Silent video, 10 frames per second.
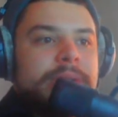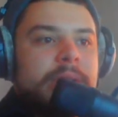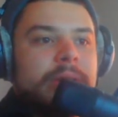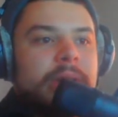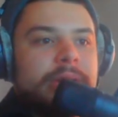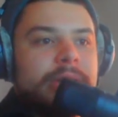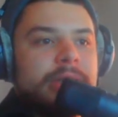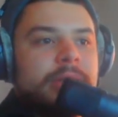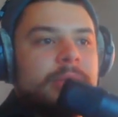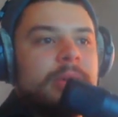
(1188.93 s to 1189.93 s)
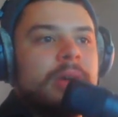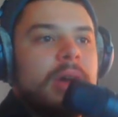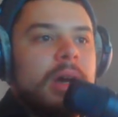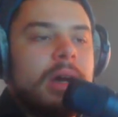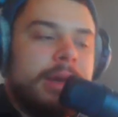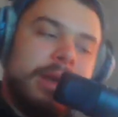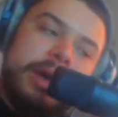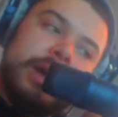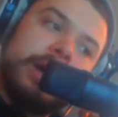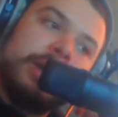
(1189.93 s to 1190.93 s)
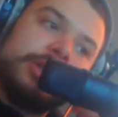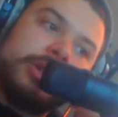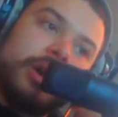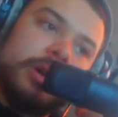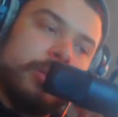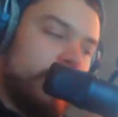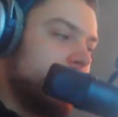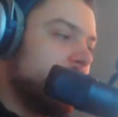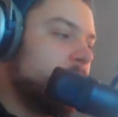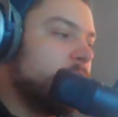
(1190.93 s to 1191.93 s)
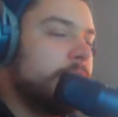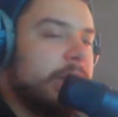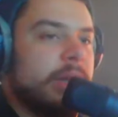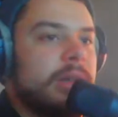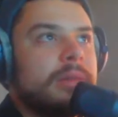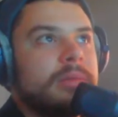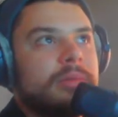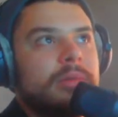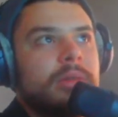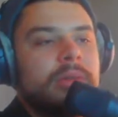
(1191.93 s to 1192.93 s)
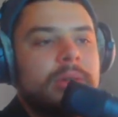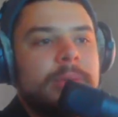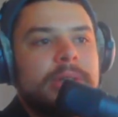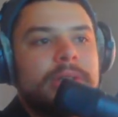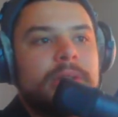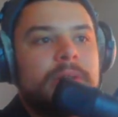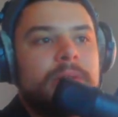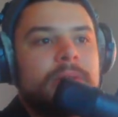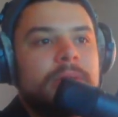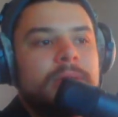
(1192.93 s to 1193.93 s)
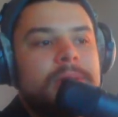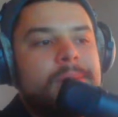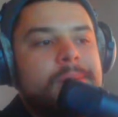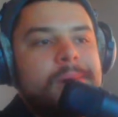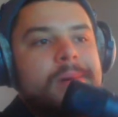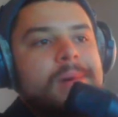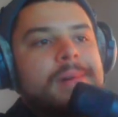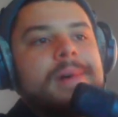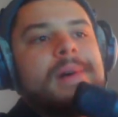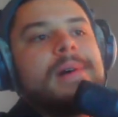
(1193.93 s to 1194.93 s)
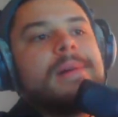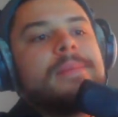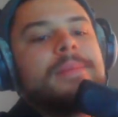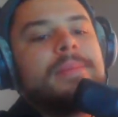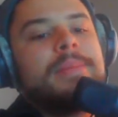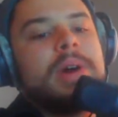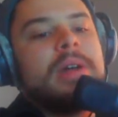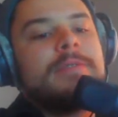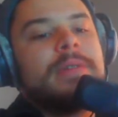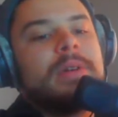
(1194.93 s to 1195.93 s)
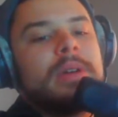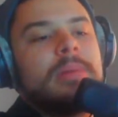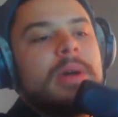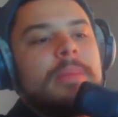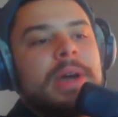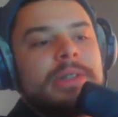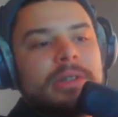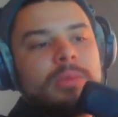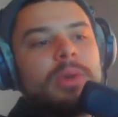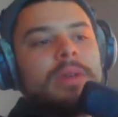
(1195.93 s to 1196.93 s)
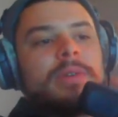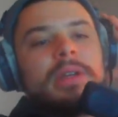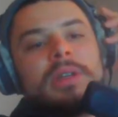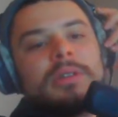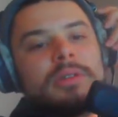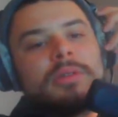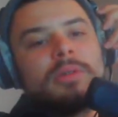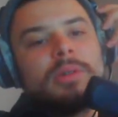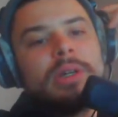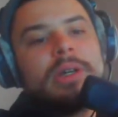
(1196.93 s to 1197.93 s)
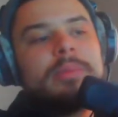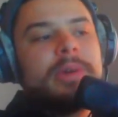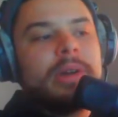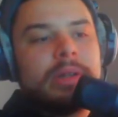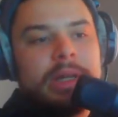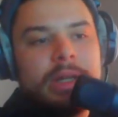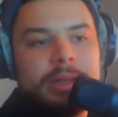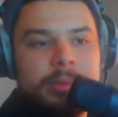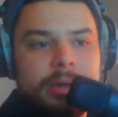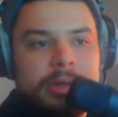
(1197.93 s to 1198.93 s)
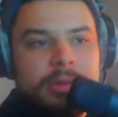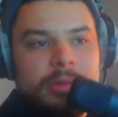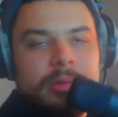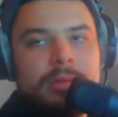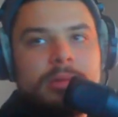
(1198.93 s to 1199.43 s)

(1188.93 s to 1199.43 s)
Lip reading: healthcare system. Yeah, I started one like 3 months ago. But I figured I might just weave it into American Lies Part 2.